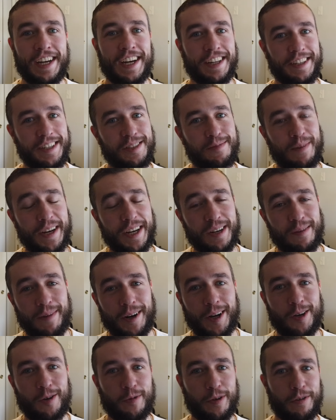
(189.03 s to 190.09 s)
at least my
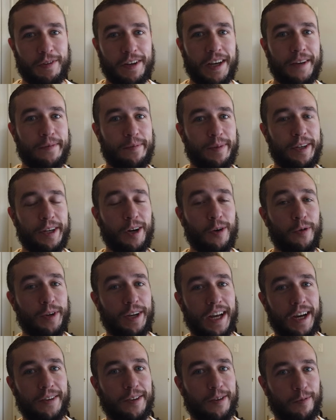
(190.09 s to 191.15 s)
Camaro would have kept me going
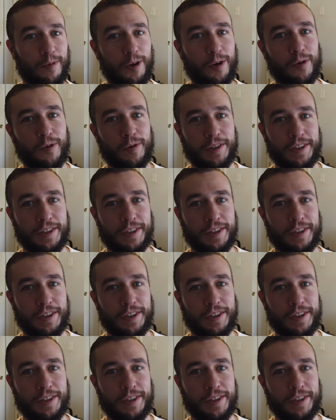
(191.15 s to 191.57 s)
down the road.